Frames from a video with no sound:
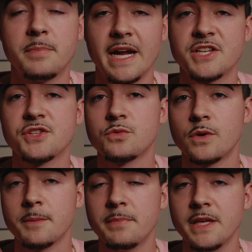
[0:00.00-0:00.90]
But I
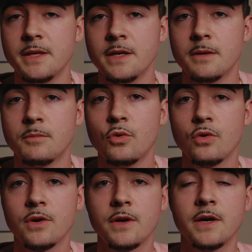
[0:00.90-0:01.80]
just want to be
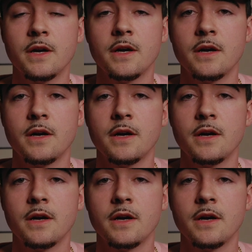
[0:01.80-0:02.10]
more